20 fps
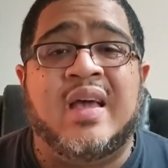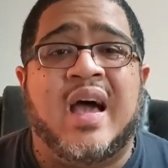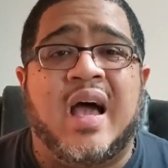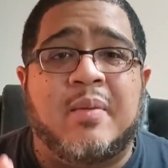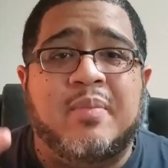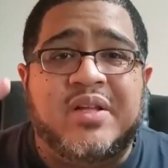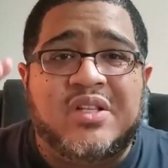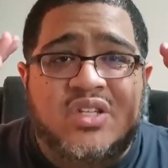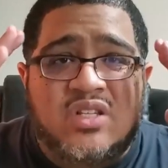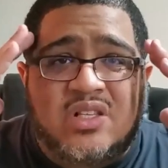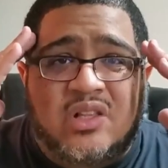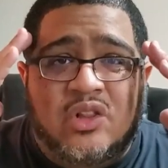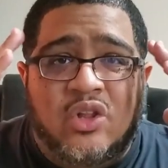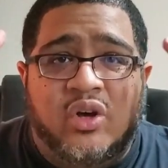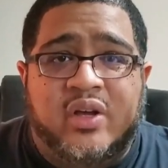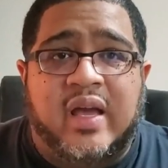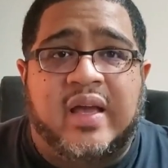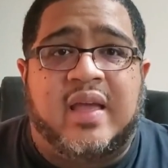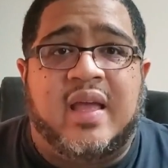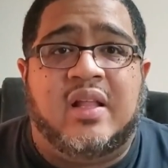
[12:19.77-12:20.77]
I mean, just
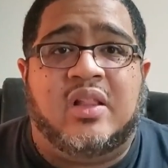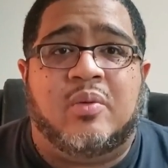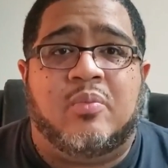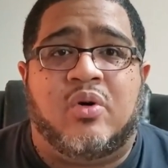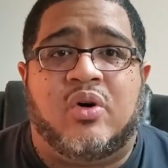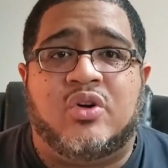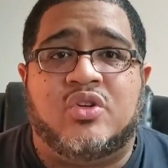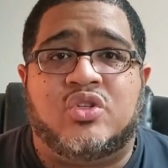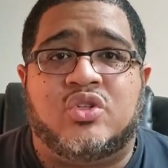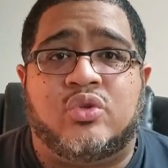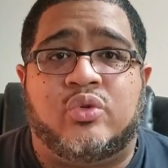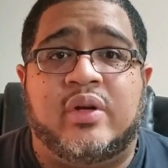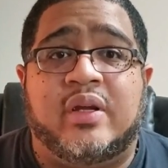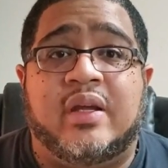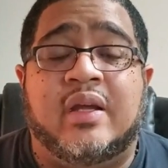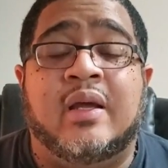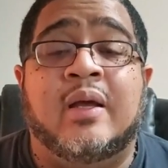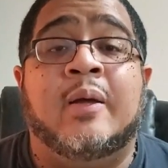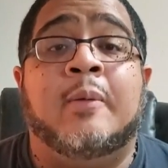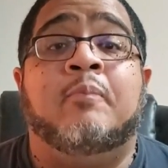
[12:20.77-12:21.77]
look at Kingdom Hearts 3.